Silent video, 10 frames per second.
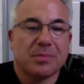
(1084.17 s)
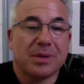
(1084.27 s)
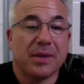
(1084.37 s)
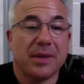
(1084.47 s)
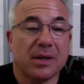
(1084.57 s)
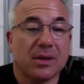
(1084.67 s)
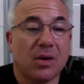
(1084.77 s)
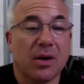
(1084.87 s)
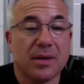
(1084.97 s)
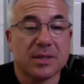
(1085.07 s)
but I think a
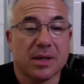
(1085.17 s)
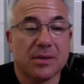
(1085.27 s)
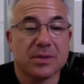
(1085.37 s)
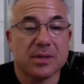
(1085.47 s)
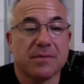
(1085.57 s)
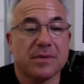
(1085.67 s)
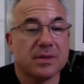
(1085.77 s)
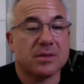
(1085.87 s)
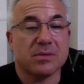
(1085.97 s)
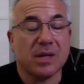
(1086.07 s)
lot of this other stuff
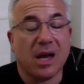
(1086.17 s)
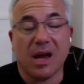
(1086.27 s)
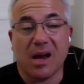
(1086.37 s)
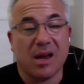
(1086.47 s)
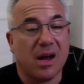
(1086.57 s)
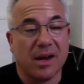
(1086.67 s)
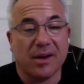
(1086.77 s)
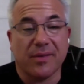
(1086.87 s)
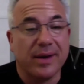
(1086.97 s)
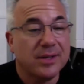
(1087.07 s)
is. So yeah, I
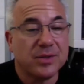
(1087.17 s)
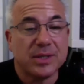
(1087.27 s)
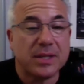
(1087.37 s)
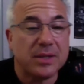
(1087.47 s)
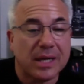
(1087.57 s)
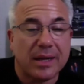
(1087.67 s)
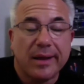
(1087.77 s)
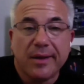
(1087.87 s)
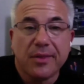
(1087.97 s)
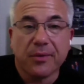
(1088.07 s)
agree. So I'd say the kind of
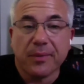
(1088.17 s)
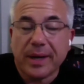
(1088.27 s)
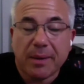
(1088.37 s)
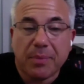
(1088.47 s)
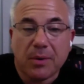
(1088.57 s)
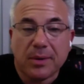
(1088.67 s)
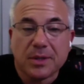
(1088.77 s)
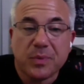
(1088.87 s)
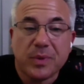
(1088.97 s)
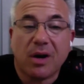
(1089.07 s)
3
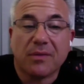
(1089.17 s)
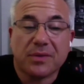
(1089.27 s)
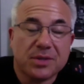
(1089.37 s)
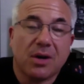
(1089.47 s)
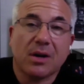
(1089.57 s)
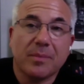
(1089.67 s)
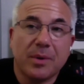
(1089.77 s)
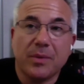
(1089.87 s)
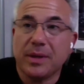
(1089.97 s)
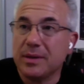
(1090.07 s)
components we often talk
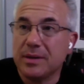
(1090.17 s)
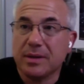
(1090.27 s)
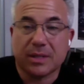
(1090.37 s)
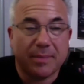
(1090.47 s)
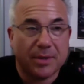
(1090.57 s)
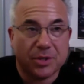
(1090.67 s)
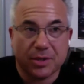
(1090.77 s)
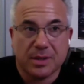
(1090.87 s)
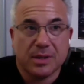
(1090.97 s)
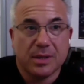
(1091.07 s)
about with it, as I mentioned,
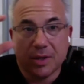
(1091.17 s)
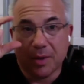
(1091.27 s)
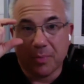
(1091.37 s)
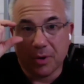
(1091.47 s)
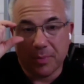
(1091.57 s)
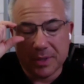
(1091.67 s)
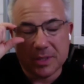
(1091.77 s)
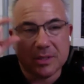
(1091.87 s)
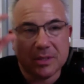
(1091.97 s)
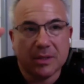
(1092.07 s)
the
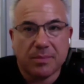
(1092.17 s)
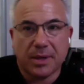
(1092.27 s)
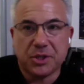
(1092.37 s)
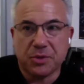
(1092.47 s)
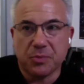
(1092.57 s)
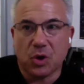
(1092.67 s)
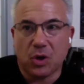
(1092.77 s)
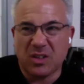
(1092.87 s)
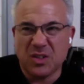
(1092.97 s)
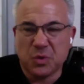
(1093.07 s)
purpose by Jim
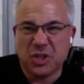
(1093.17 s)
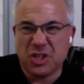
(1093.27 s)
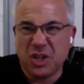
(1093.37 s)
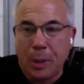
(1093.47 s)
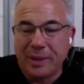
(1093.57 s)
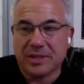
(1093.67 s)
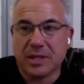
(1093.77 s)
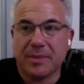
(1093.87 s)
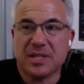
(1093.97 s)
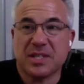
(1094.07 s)
Collins, which
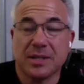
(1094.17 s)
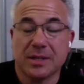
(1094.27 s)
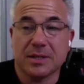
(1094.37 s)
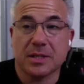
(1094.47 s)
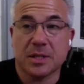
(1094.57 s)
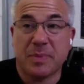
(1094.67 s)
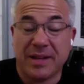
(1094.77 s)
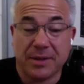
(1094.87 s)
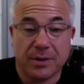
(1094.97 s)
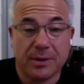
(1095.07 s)
Simon Sinek has
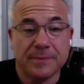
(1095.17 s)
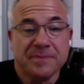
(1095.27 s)
expanded on,